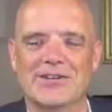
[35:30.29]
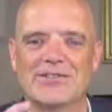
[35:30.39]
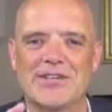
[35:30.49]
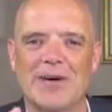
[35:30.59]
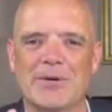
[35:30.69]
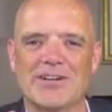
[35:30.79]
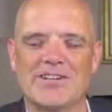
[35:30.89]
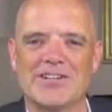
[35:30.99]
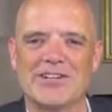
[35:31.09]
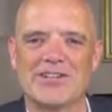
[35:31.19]
stop and
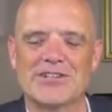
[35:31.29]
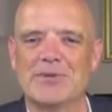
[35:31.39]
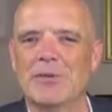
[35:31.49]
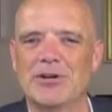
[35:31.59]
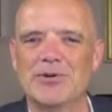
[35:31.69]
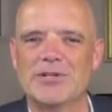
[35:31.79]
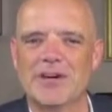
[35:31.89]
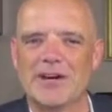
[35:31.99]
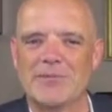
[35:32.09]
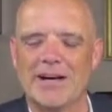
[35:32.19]
consider just a moment who he's
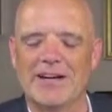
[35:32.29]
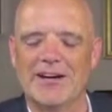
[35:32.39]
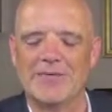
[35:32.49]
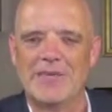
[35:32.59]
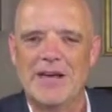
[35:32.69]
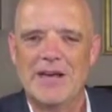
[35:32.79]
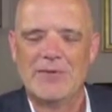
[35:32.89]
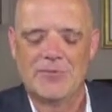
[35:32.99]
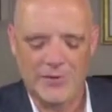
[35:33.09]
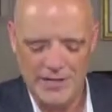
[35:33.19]
talking about here.
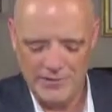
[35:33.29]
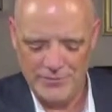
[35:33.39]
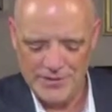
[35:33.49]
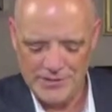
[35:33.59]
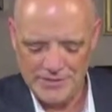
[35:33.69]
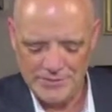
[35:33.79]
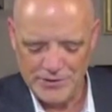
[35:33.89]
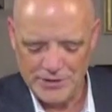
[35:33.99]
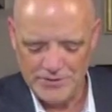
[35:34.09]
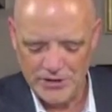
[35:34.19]
When he, when he says,
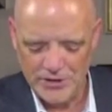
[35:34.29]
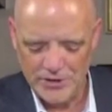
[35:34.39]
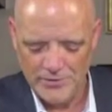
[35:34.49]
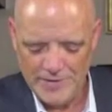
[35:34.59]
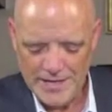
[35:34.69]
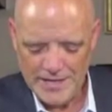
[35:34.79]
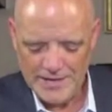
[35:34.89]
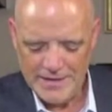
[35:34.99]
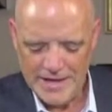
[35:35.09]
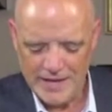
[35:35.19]
first of all,
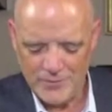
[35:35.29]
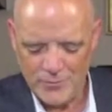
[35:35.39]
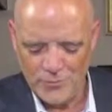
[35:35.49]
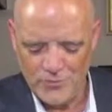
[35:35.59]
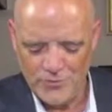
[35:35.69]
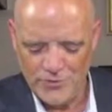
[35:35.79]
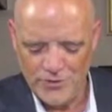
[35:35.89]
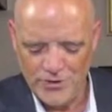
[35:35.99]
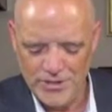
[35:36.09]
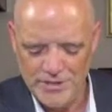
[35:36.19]
that
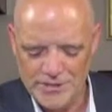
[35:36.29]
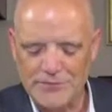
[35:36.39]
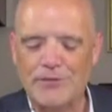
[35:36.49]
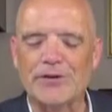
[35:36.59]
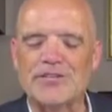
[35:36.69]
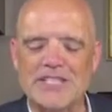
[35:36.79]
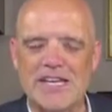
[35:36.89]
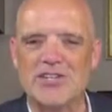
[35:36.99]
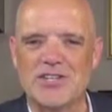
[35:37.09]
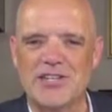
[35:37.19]
these first
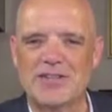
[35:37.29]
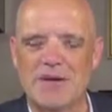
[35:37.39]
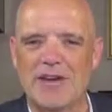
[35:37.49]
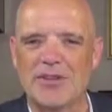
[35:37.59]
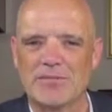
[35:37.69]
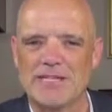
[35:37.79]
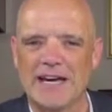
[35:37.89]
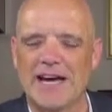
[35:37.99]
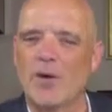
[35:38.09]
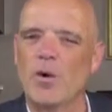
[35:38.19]
teachings about the
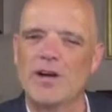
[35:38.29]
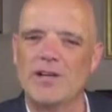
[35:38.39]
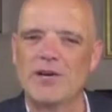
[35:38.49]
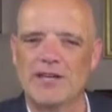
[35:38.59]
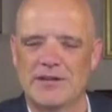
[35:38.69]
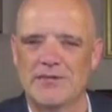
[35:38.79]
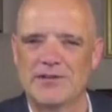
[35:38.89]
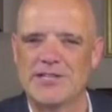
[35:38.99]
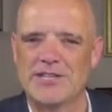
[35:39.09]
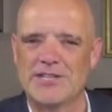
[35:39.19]
Messiah, where do you get the
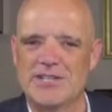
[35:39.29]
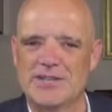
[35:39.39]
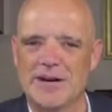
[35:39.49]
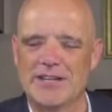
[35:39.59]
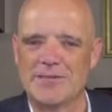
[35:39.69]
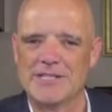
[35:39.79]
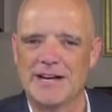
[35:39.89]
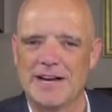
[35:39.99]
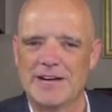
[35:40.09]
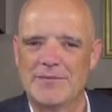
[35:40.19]
first teachings about the
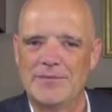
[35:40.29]
Messiah?